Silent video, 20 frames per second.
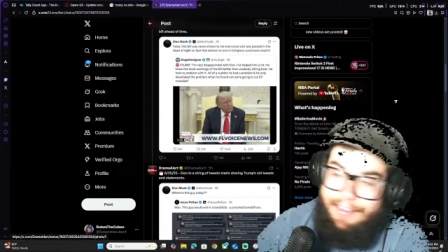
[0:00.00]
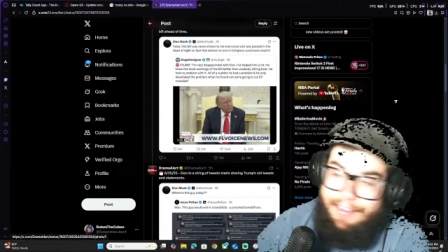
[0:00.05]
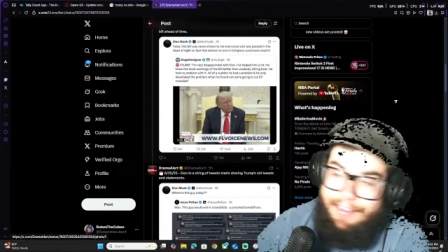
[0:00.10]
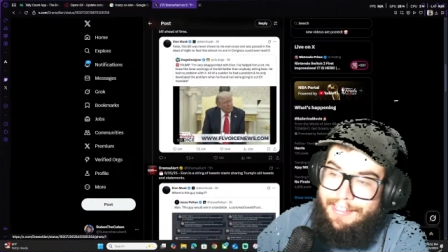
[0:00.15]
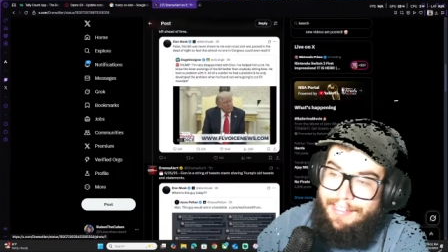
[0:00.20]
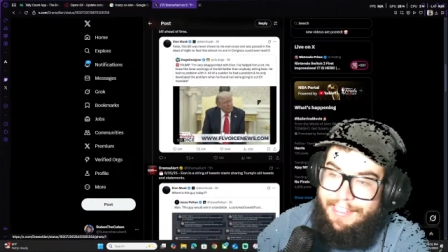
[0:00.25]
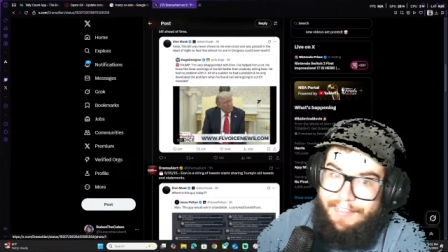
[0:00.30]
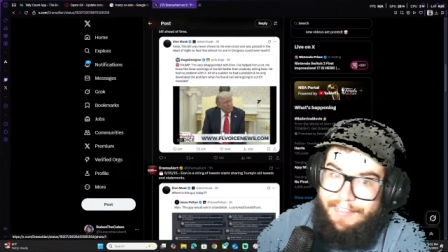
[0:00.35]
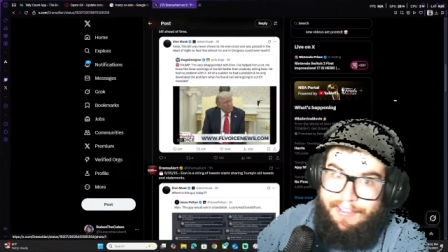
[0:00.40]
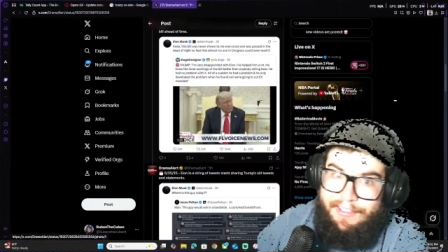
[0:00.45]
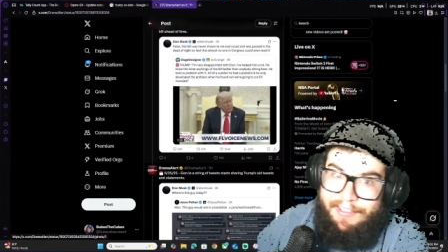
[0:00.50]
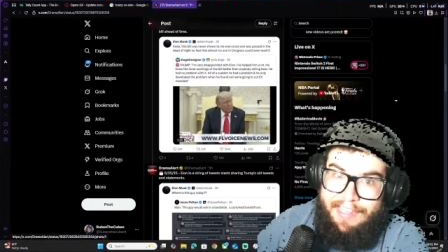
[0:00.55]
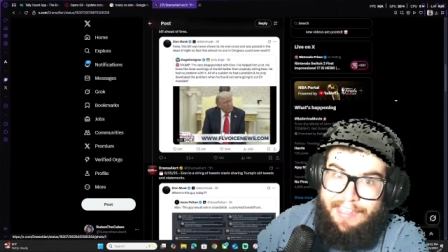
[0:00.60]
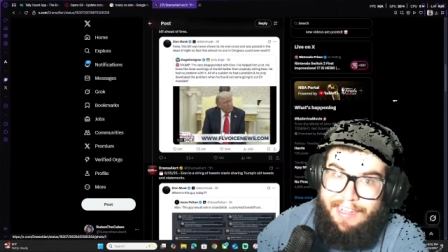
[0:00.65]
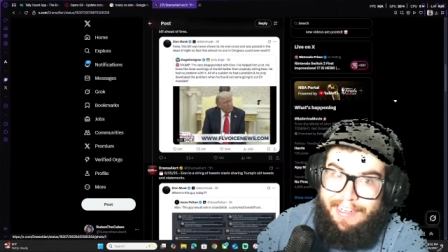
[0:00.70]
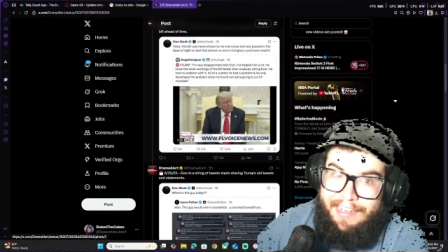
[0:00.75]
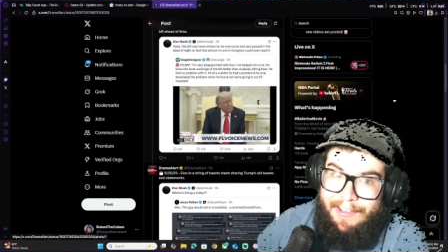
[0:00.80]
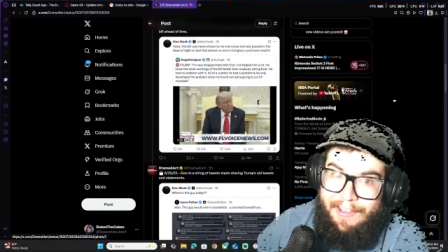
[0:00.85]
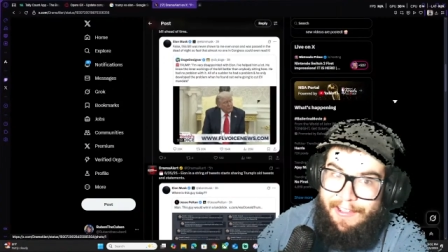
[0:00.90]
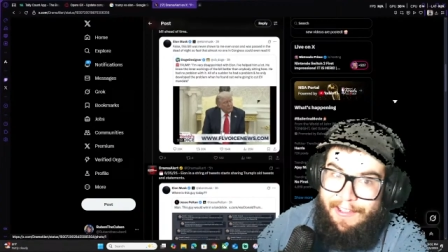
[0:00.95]
that was kind of
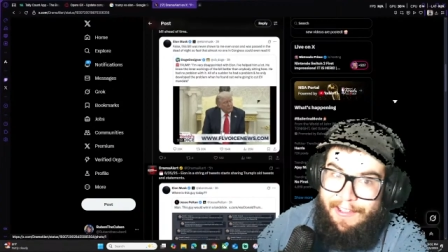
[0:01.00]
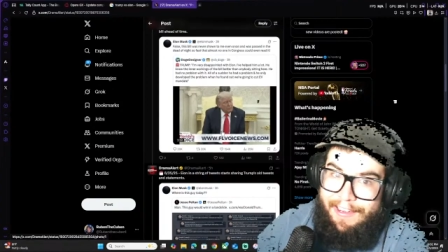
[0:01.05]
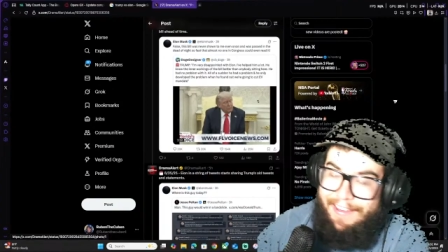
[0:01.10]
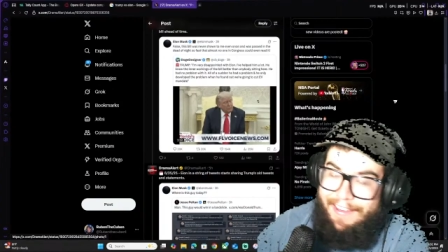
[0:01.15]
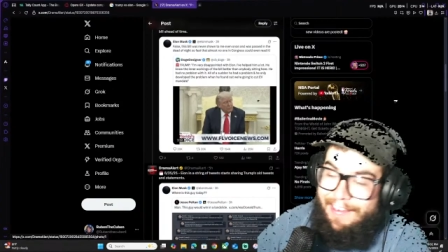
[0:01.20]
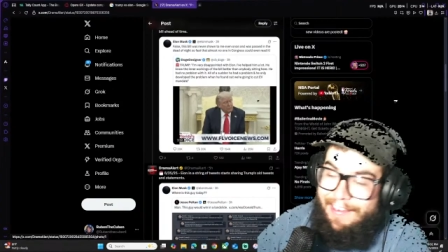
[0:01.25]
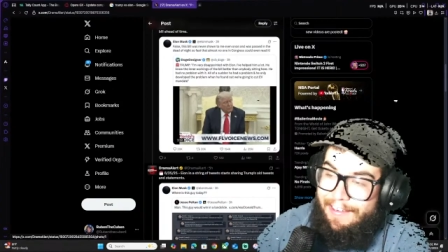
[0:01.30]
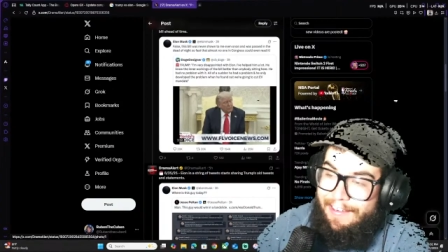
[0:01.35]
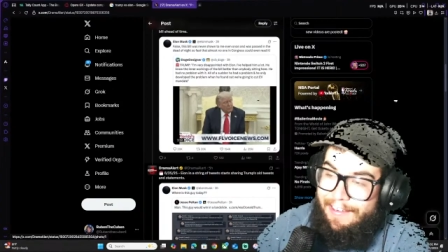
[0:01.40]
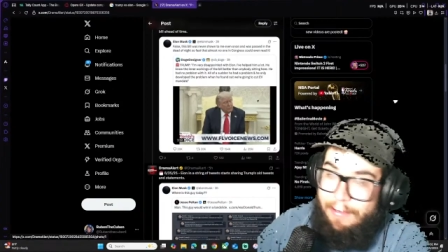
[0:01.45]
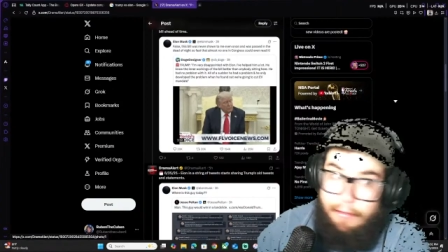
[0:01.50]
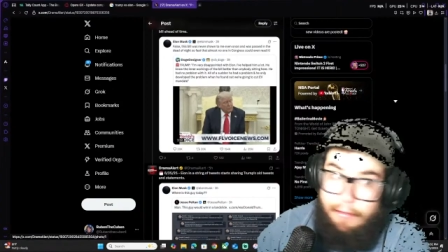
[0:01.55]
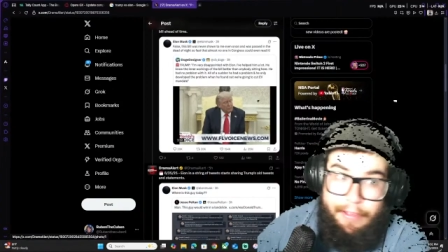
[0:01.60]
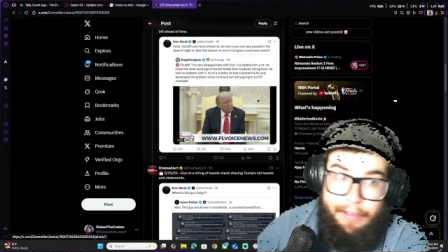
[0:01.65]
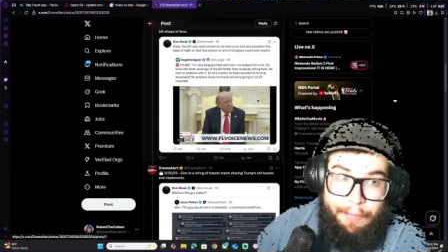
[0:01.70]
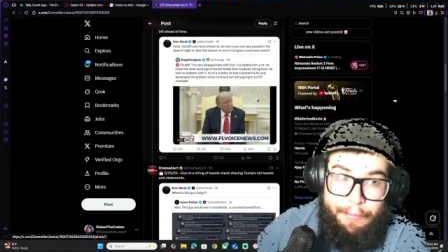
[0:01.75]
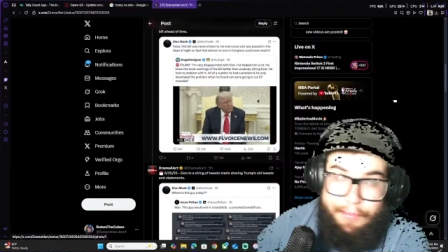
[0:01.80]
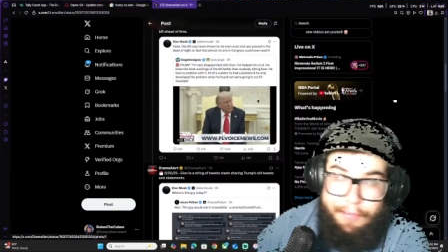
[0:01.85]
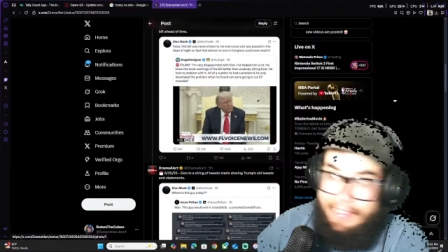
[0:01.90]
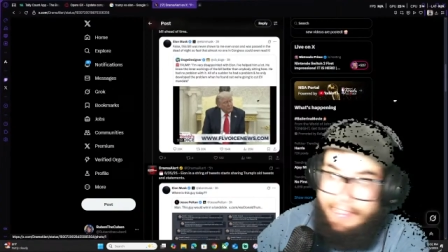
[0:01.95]

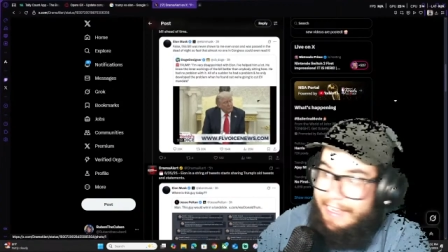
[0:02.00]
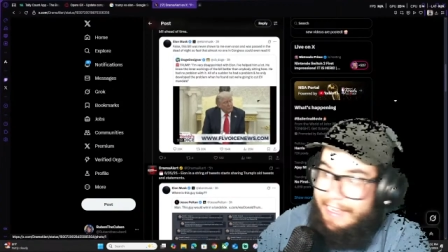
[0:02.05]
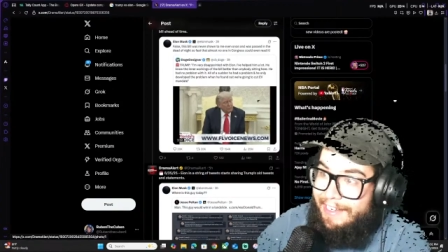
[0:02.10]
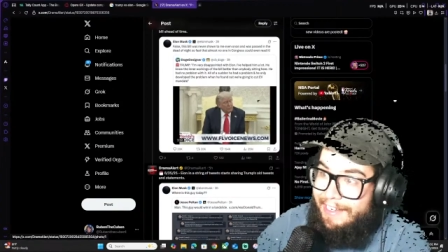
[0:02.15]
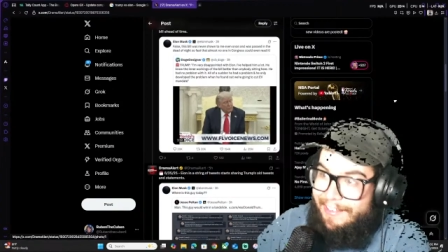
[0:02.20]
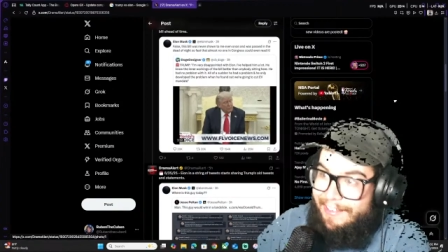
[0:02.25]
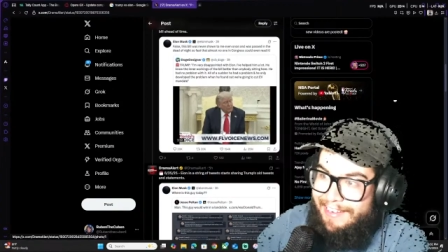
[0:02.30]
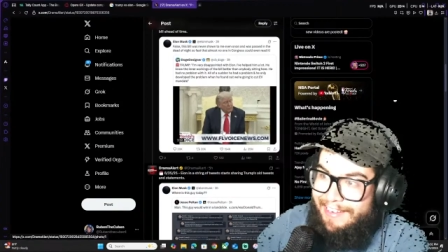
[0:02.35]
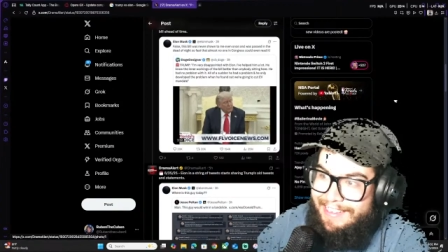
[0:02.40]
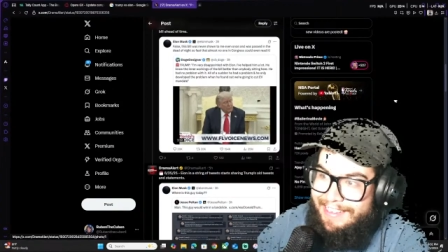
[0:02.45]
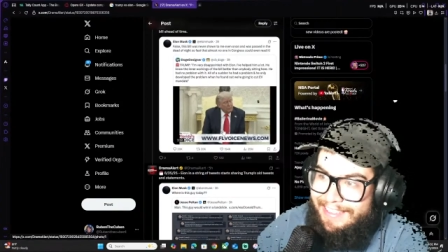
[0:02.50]
crazy